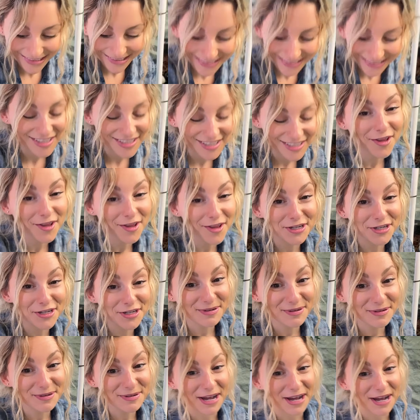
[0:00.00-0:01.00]
It's all on you
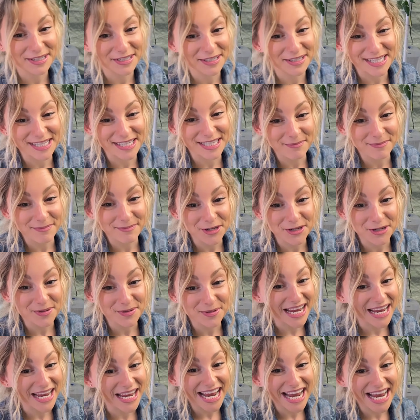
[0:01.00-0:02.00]
now because I'm not
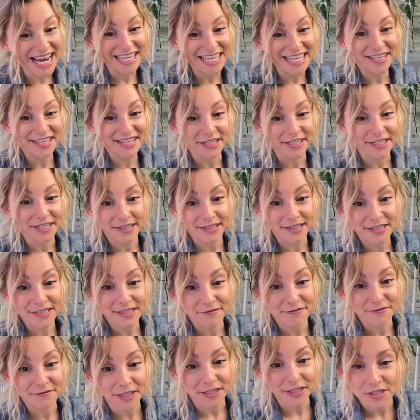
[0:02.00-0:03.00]
doing anything to
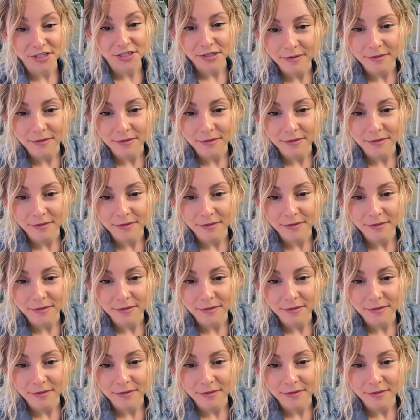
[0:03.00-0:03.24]
fix you